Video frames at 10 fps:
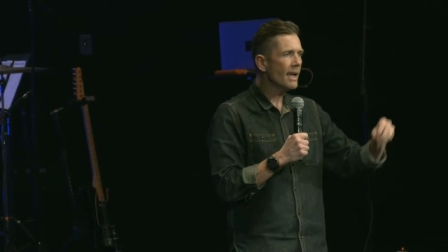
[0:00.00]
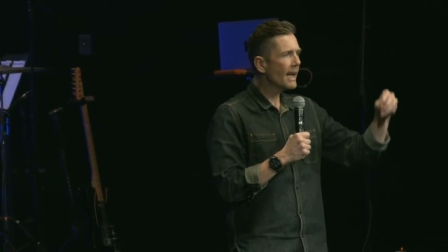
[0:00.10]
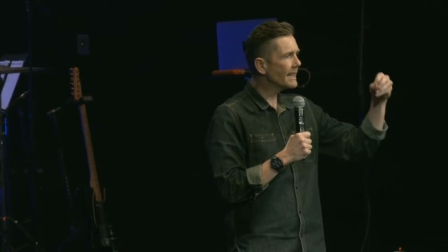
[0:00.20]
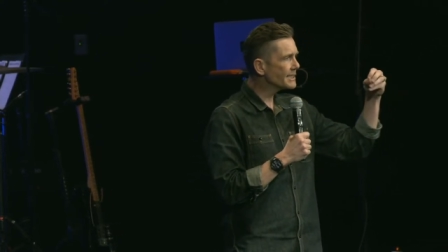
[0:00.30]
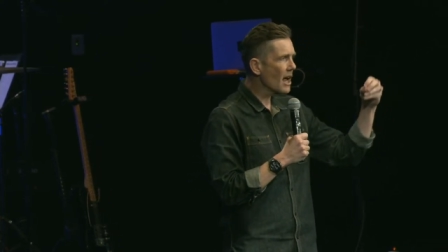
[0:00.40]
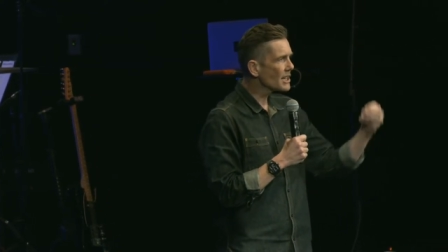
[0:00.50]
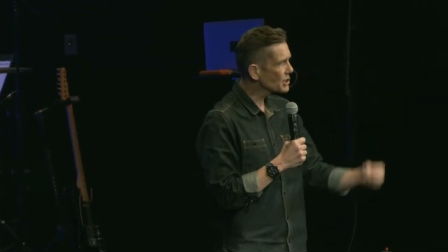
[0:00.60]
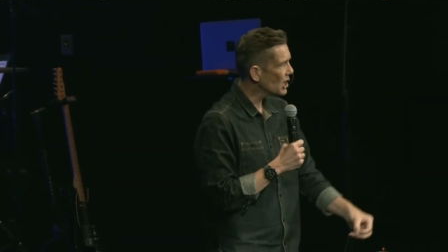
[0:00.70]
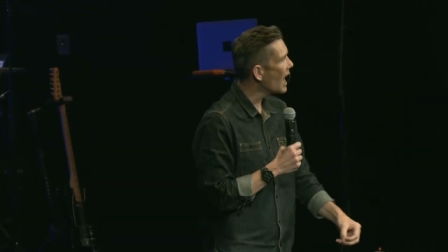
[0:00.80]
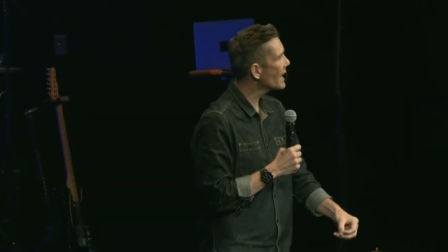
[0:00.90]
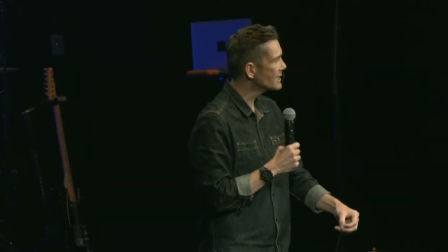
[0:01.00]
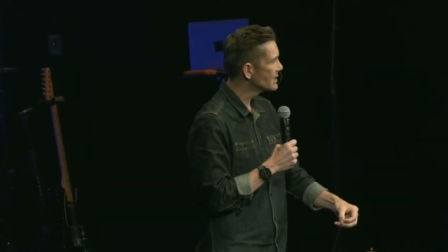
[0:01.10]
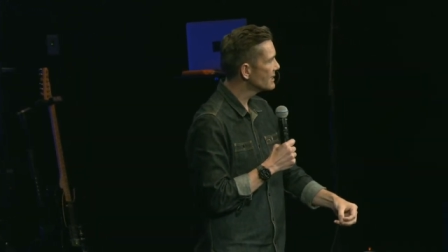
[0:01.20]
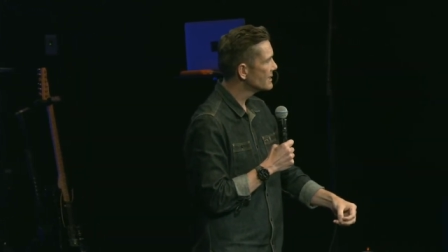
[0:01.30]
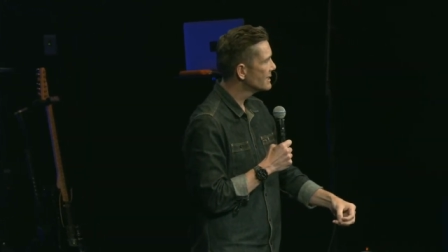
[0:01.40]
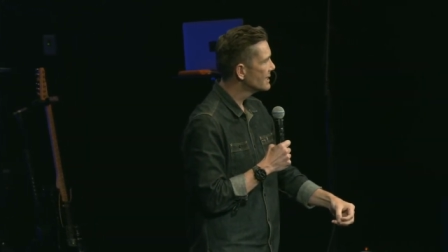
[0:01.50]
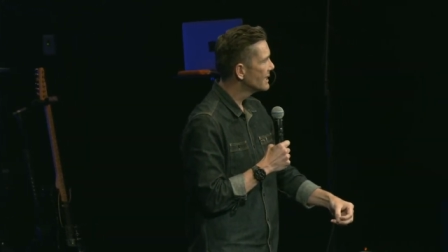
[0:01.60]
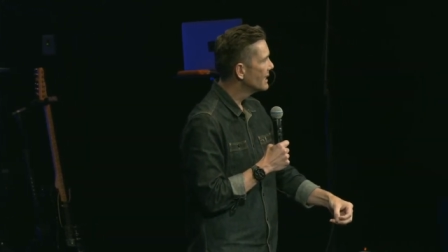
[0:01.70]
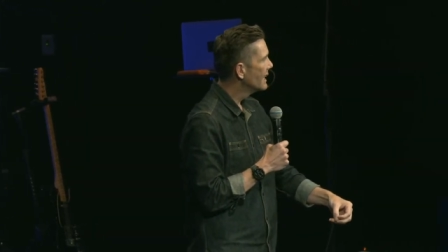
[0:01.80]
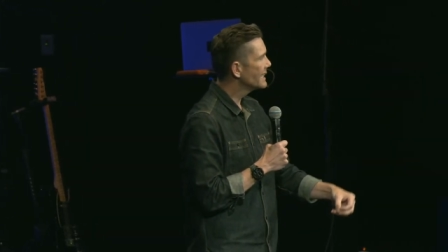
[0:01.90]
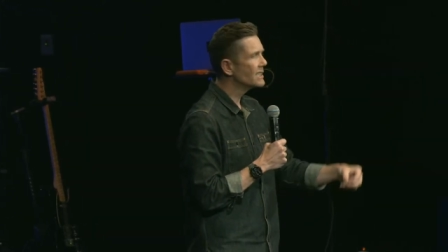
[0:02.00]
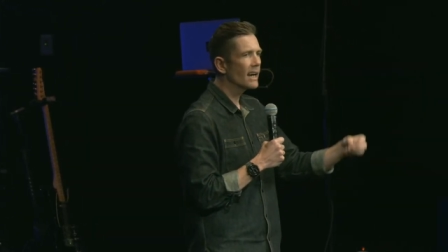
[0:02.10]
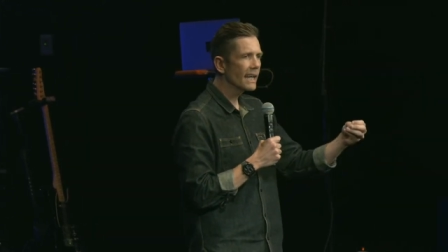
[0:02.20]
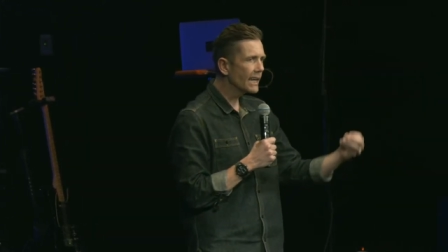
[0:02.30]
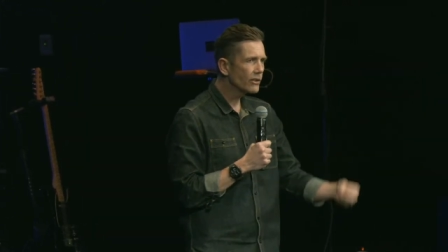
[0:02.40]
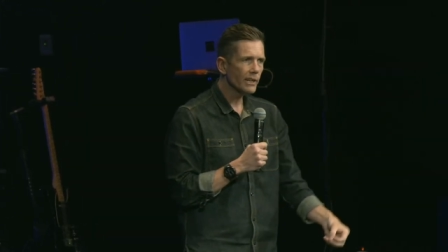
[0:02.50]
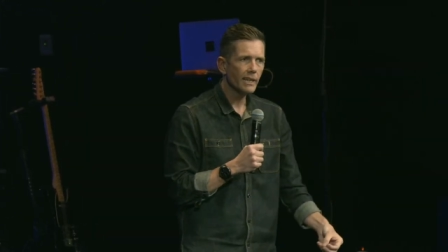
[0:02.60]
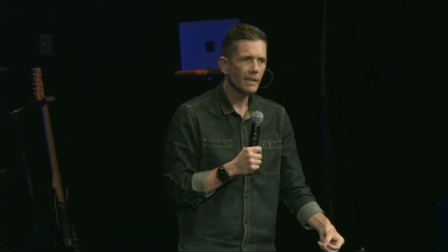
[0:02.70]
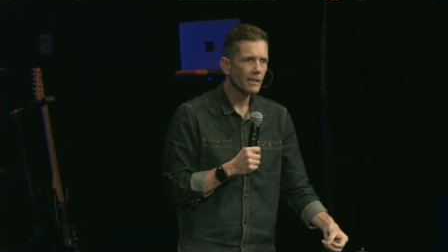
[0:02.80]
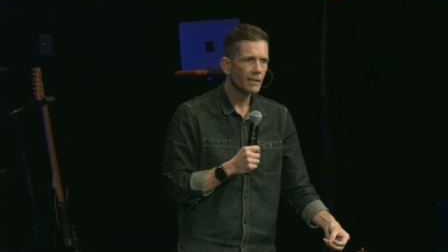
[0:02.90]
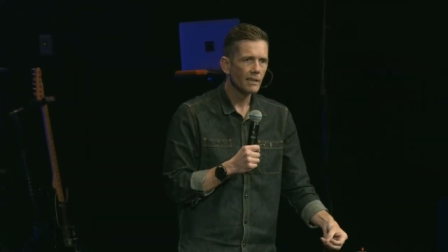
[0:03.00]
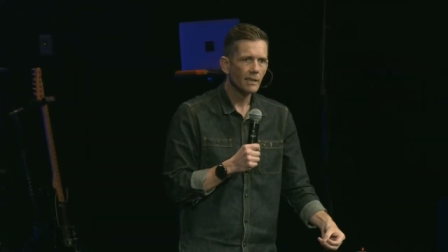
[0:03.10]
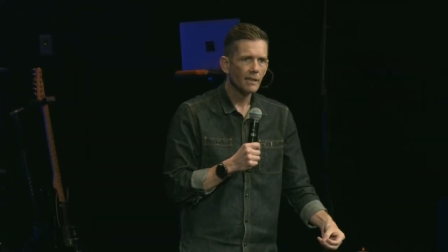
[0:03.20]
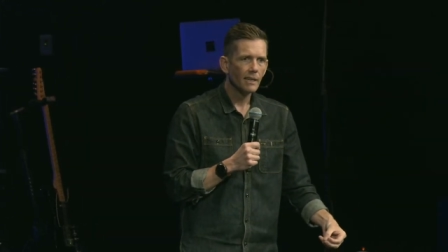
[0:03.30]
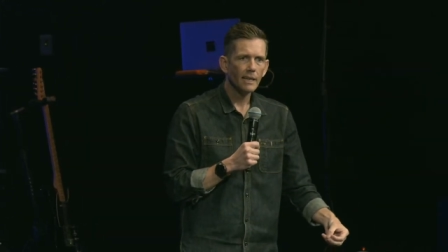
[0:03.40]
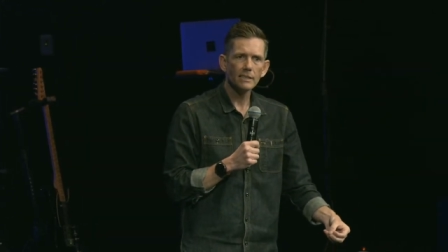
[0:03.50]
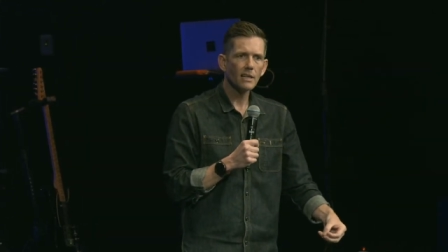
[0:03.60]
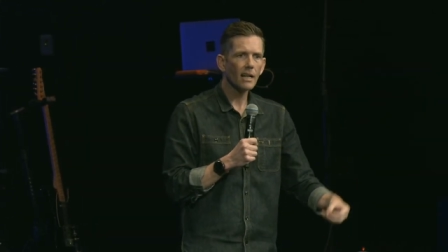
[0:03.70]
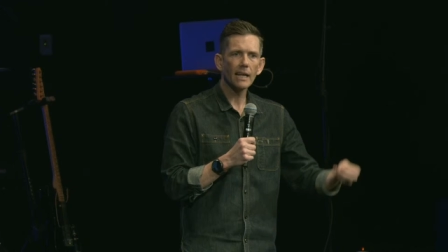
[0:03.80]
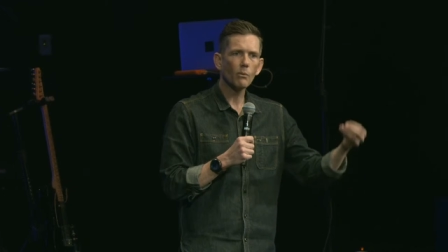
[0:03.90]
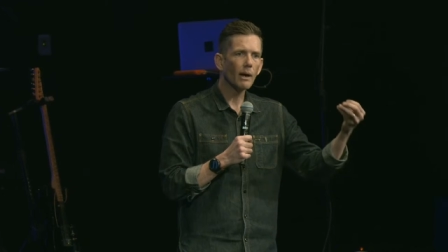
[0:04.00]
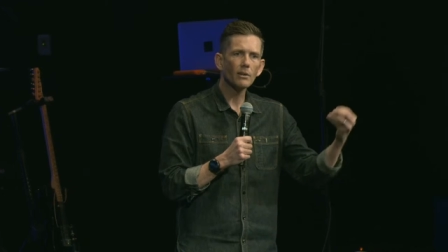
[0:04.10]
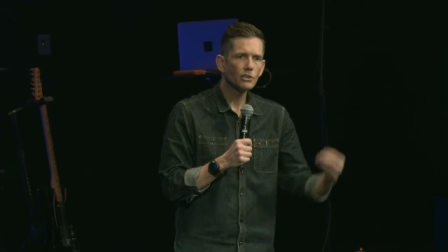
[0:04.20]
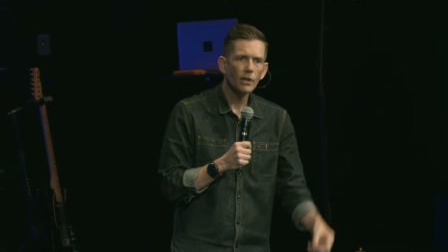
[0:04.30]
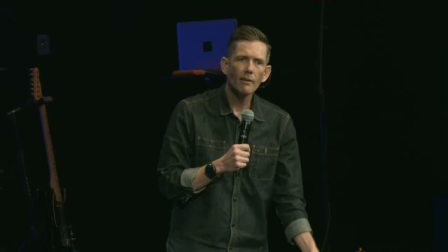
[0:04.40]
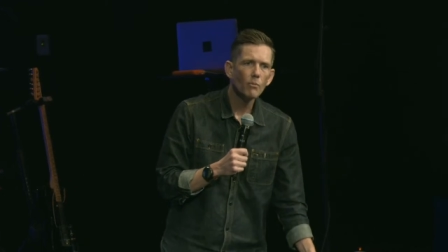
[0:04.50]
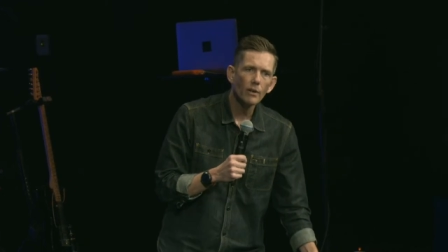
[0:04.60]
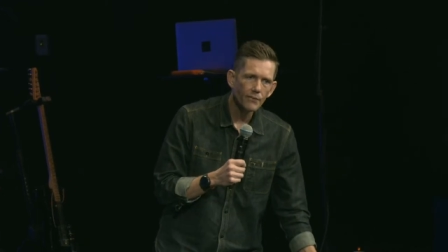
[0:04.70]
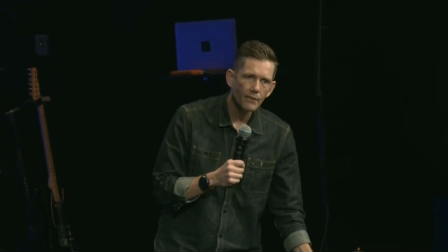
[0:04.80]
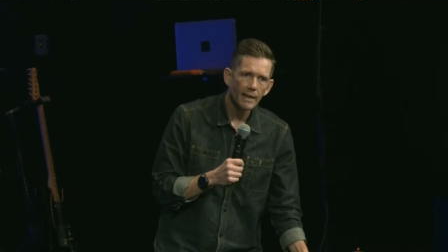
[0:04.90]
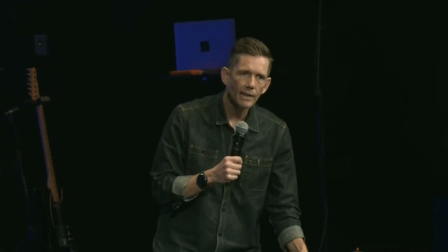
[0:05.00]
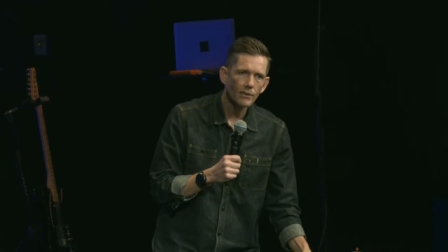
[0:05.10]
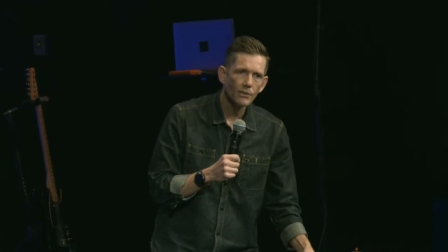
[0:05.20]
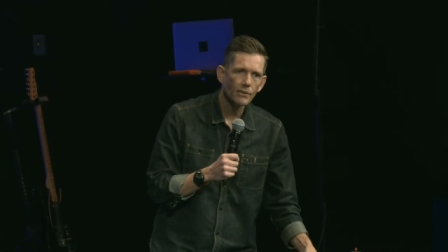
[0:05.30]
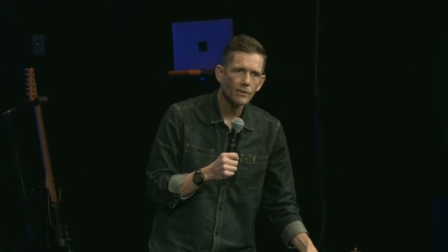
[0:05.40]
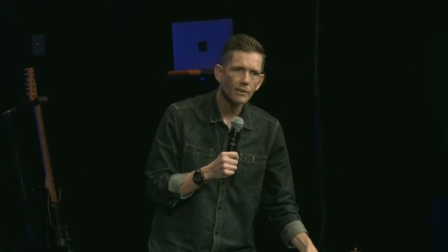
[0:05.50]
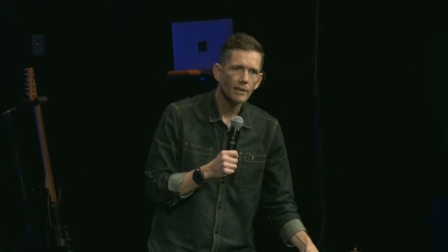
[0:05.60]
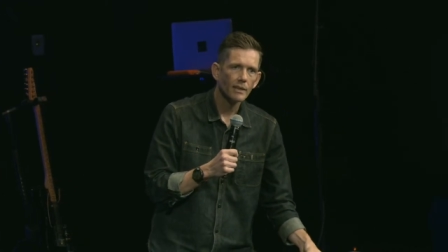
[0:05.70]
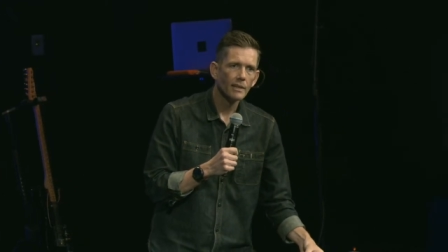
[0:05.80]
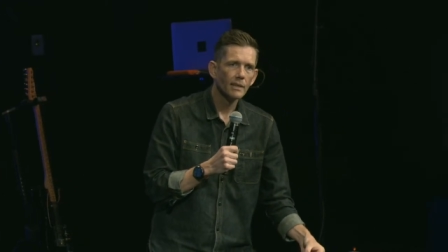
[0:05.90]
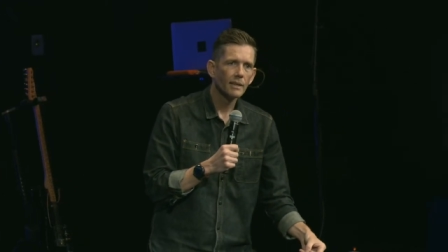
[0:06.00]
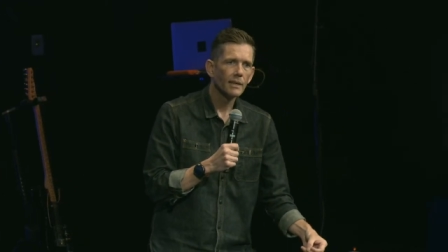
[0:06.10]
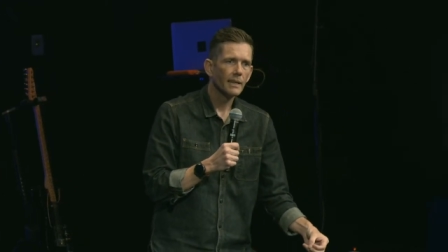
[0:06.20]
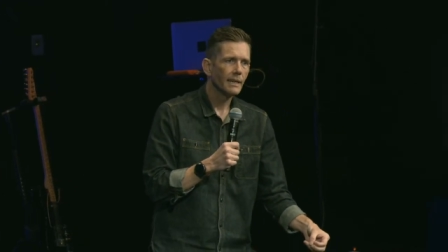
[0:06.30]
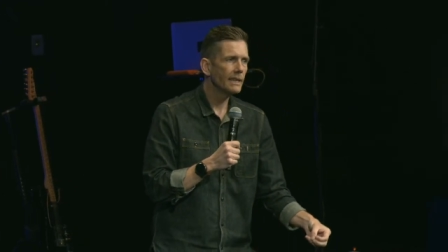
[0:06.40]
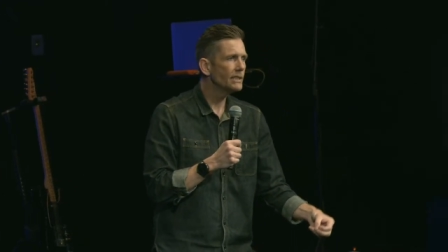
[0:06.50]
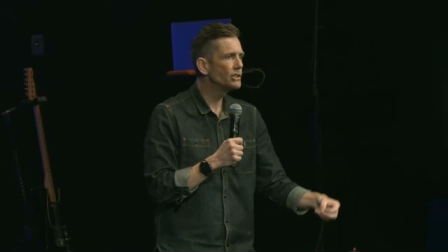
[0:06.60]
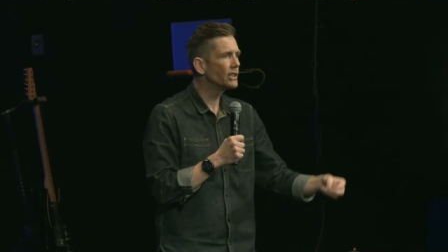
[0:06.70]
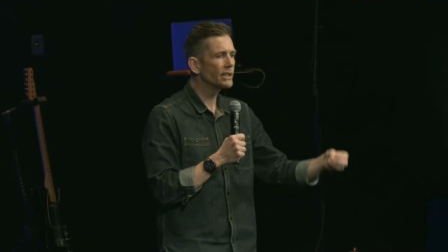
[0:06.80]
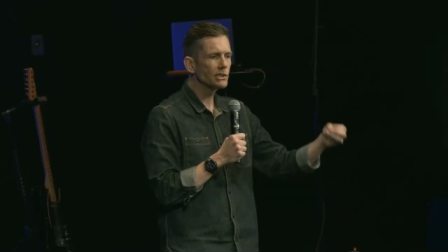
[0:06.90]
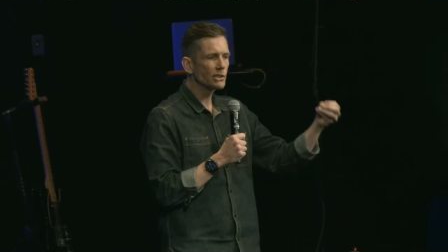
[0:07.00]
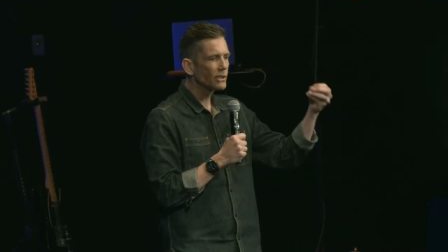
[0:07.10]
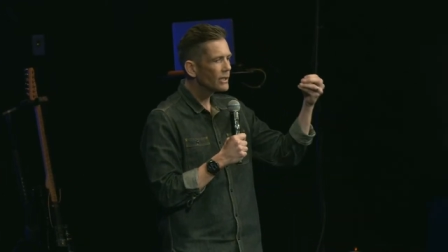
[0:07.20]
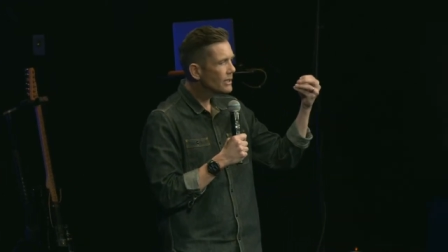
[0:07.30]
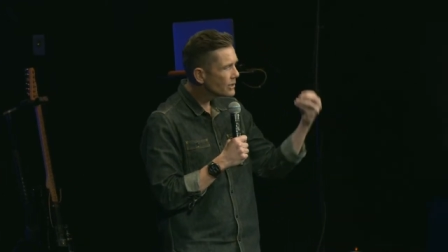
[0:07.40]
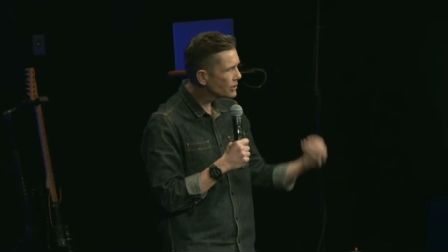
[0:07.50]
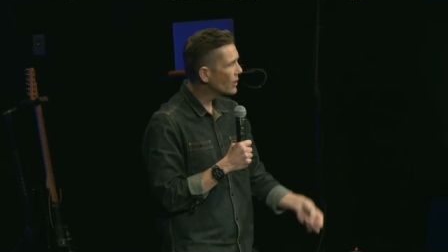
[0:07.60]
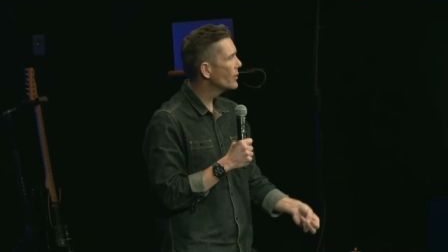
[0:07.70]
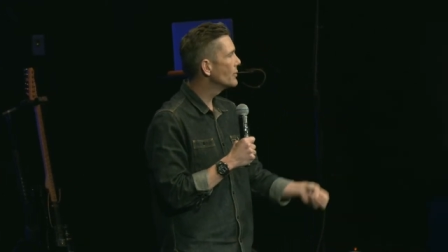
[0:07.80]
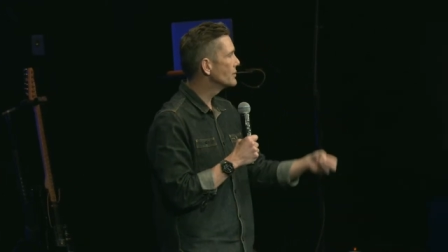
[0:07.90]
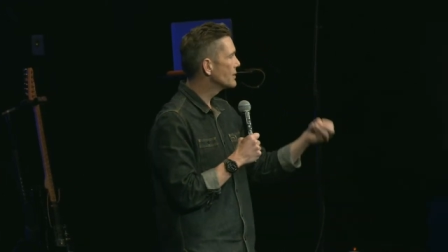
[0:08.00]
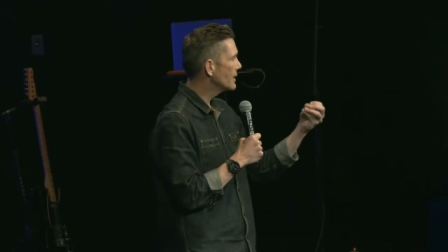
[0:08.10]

And he's not shocked. He's not angry. He's not like, why don't you have more faith? He just shows